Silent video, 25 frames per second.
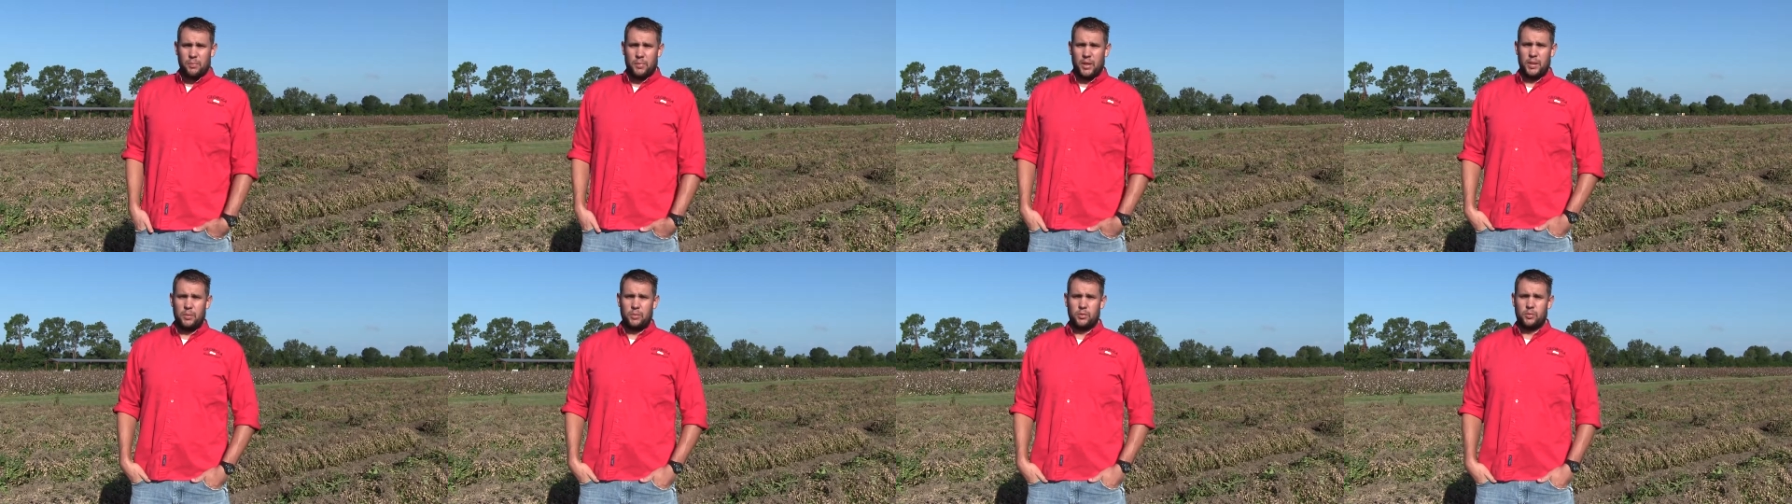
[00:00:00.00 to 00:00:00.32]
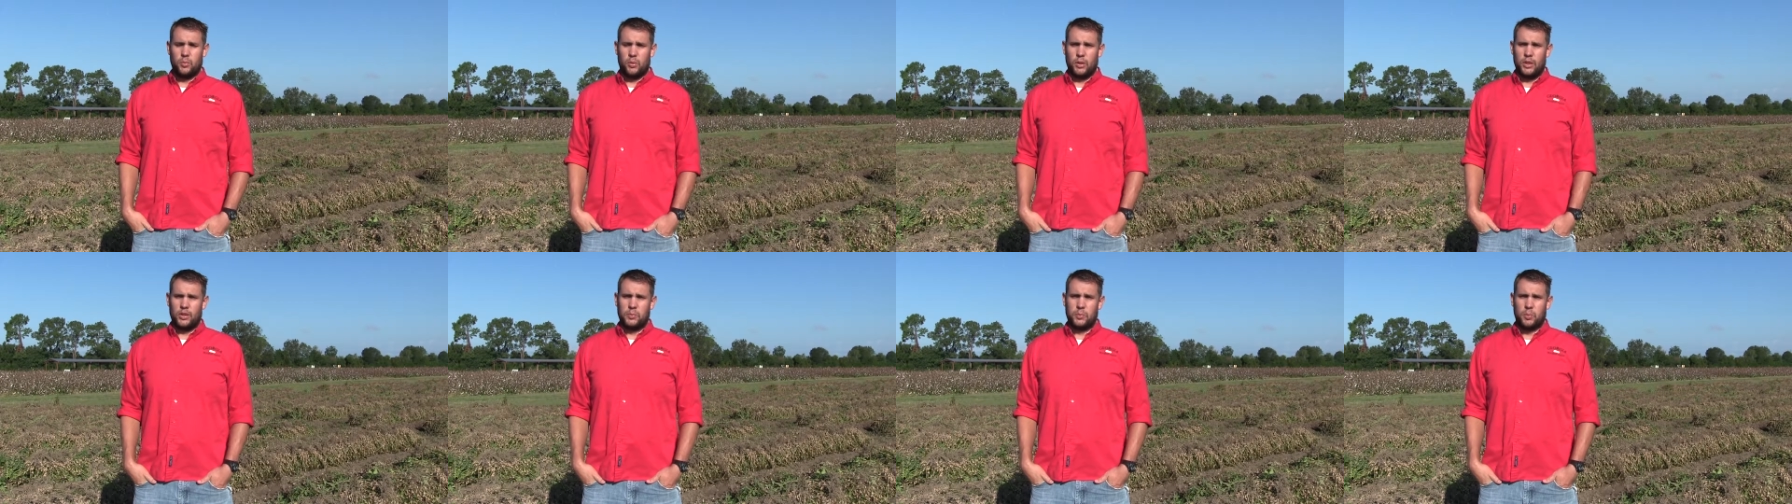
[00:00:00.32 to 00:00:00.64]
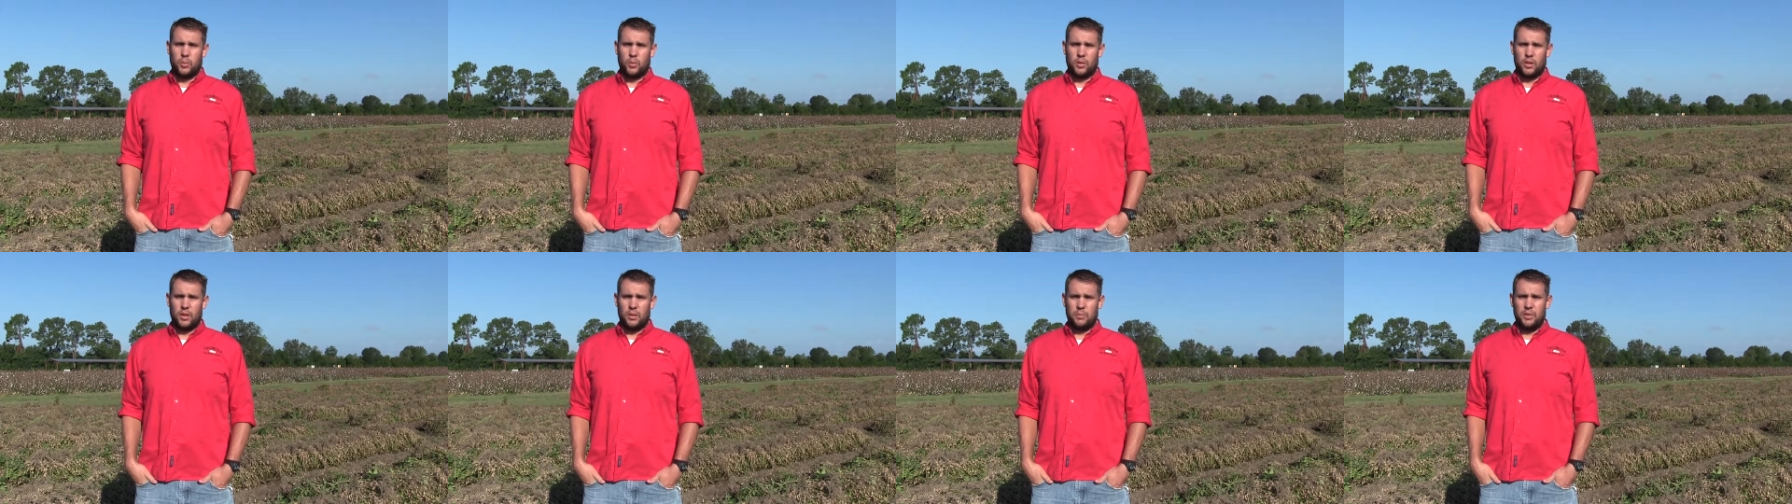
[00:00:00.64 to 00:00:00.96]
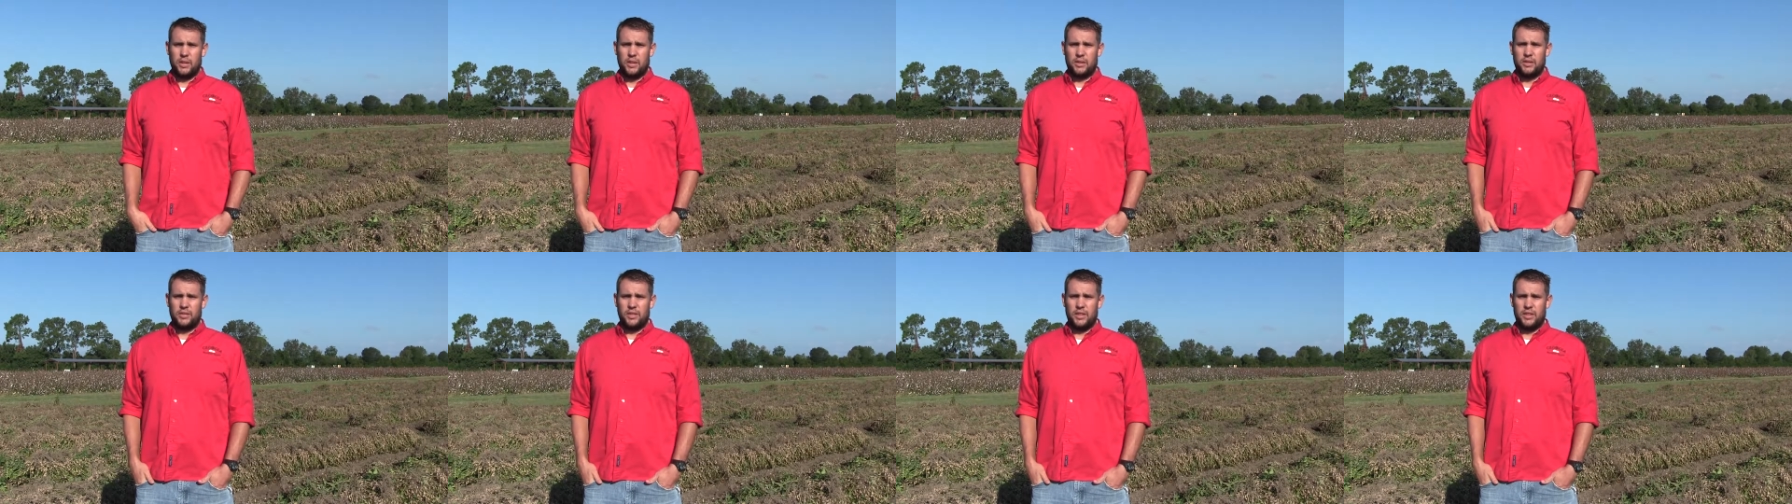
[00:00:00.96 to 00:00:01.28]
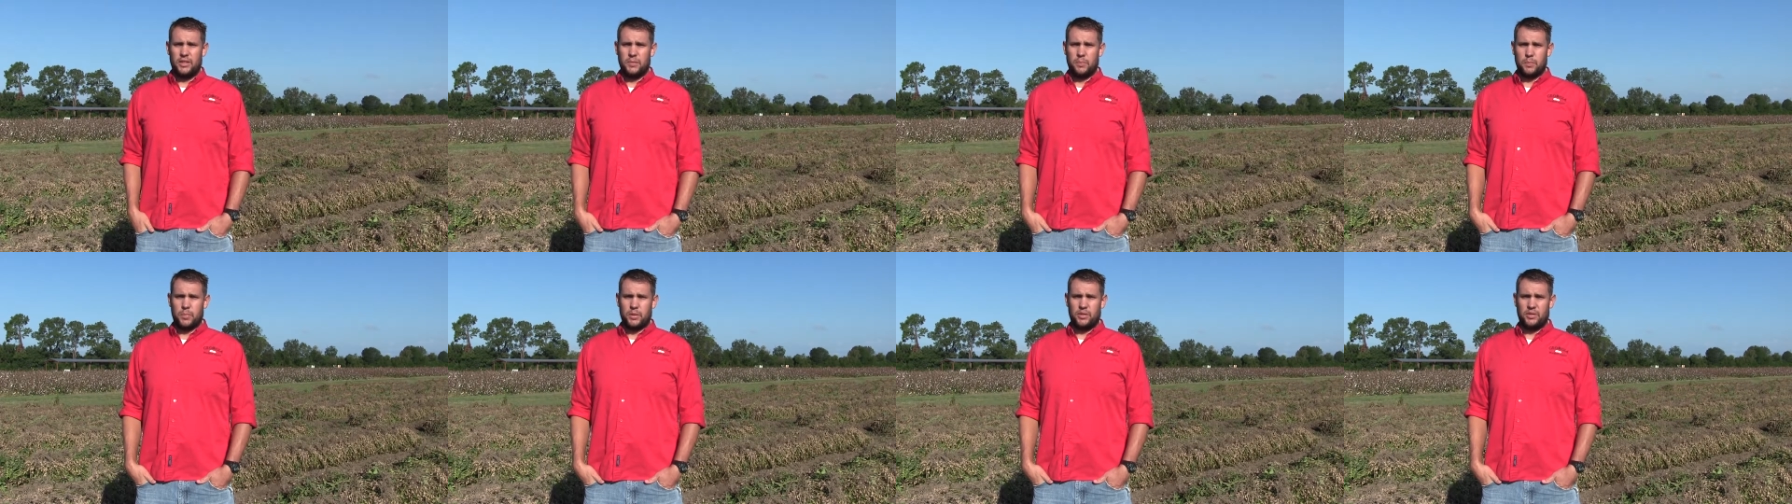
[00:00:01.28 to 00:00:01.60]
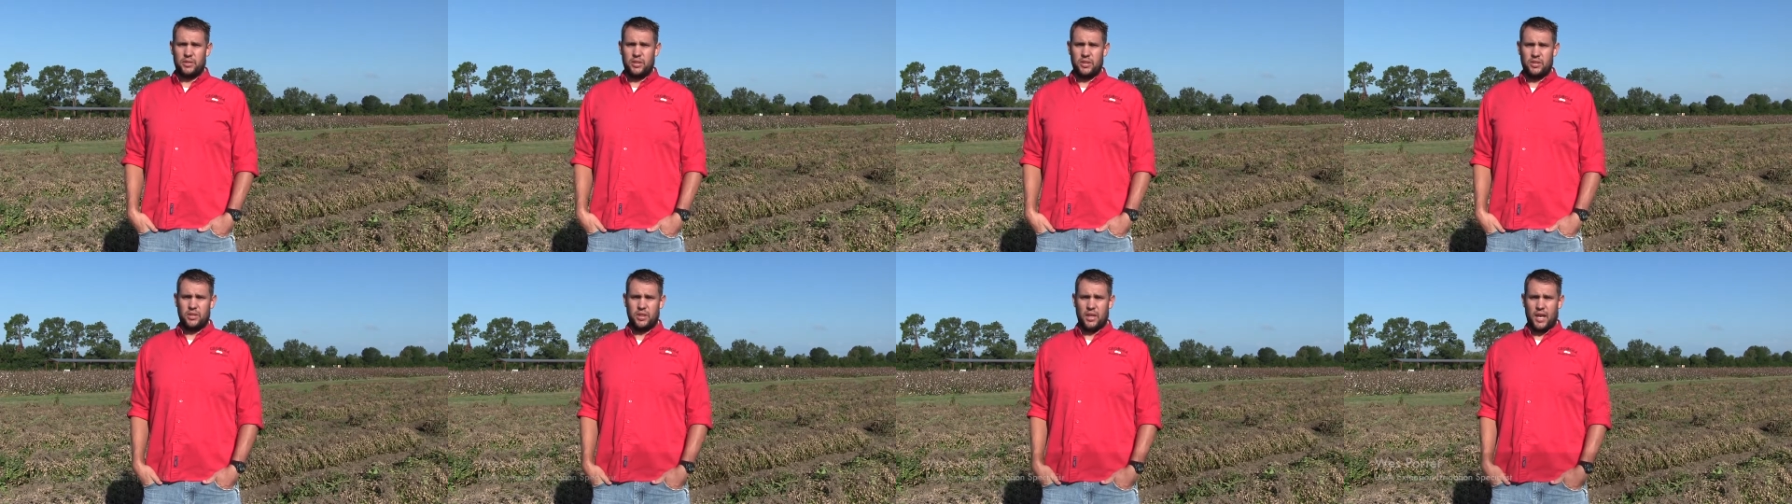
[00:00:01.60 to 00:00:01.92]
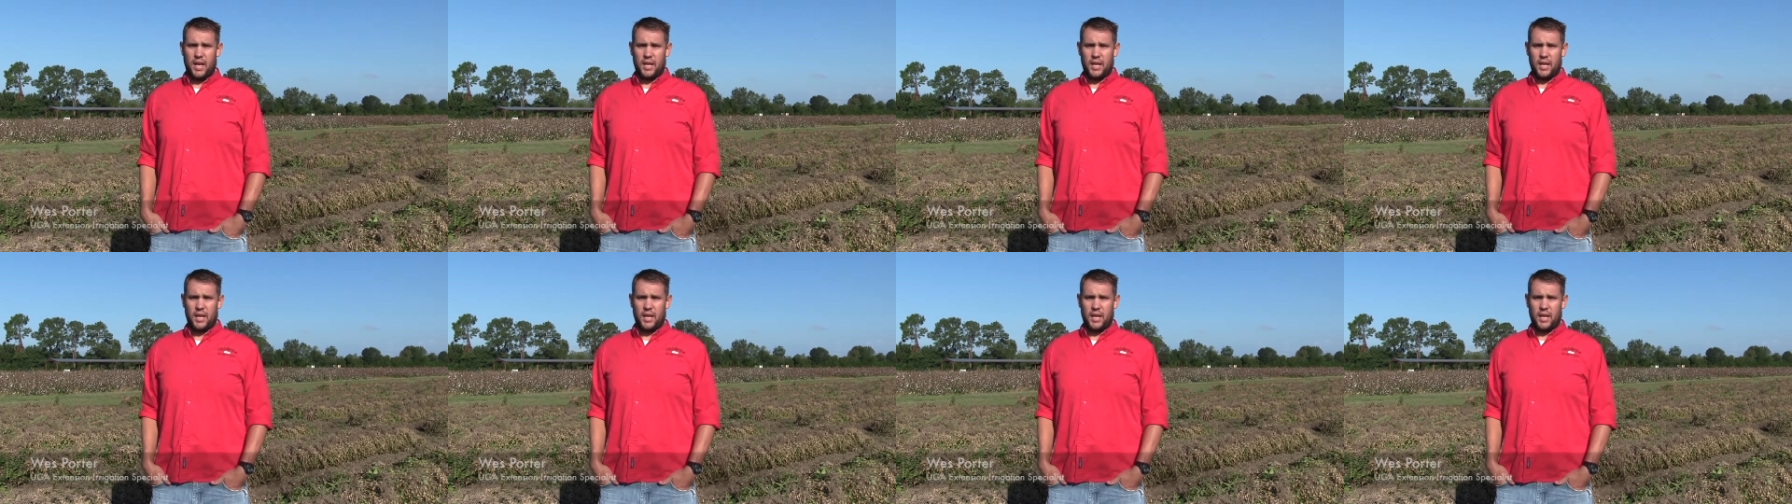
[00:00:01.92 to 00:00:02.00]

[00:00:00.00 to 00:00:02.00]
My name is Wes Porter. I'm the Extension Precision